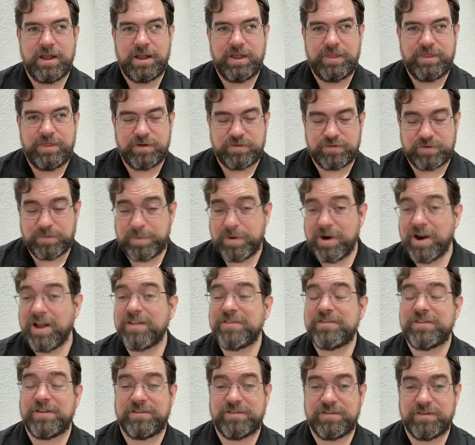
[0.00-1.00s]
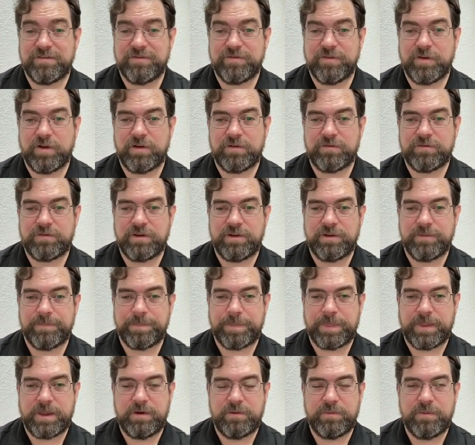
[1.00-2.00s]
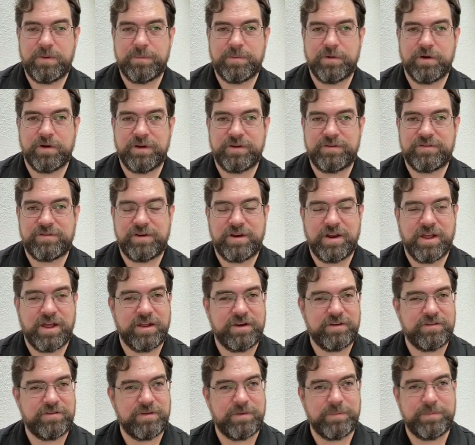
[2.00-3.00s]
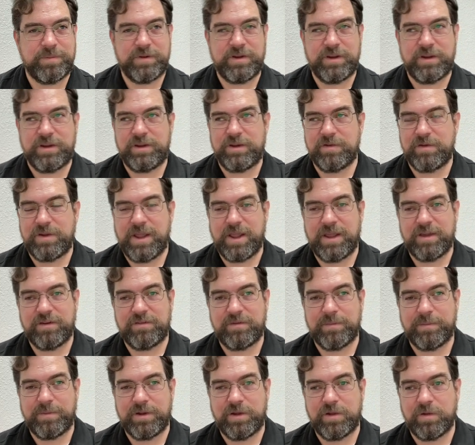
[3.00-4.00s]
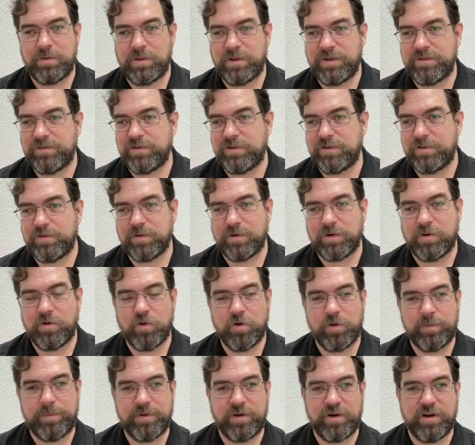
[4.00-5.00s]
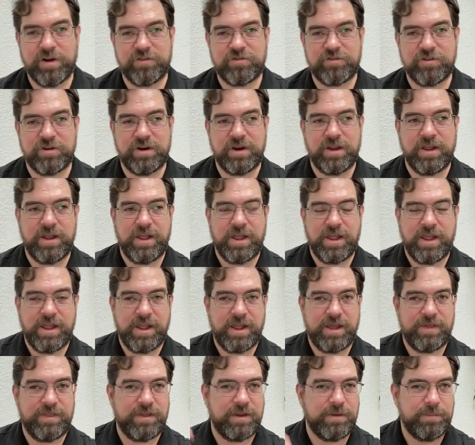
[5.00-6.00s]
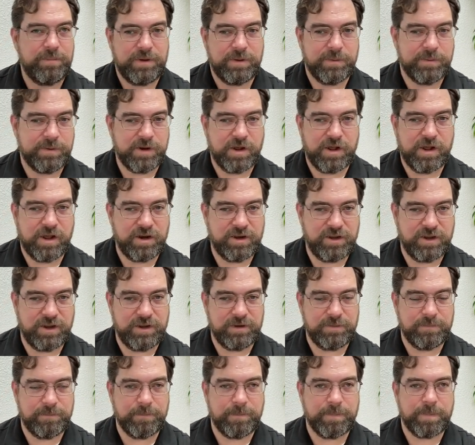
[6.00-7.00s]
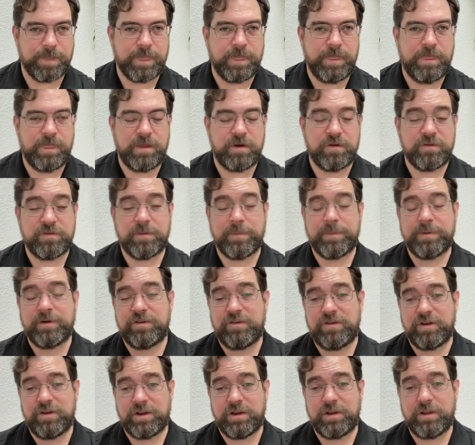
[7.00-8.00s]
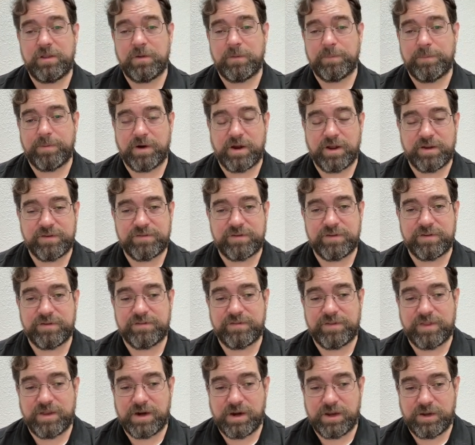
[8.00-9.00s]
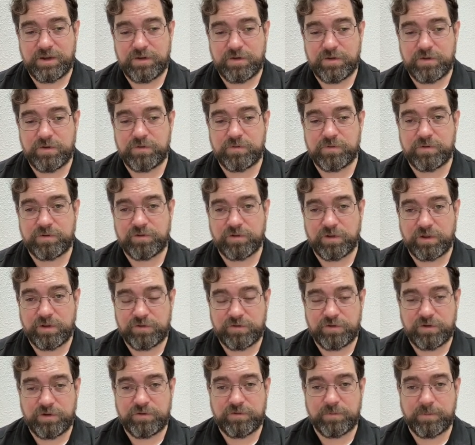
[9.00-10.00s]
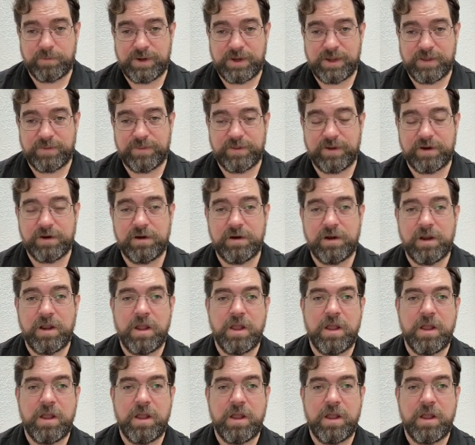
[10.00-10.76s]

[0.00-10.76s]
There's a process involved. And remember, it's not simply, you can't simply go listen to a chord progression and then be able to audiate. There's a particular process that I use, which I'll introduce when we get there,